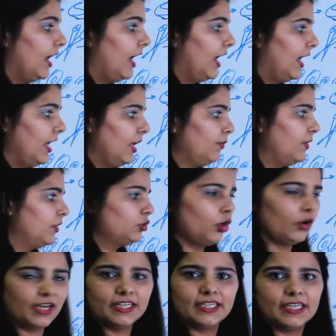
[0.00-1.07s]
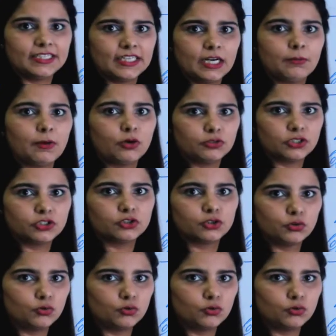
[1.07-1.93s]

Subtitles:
I will talk in detail about this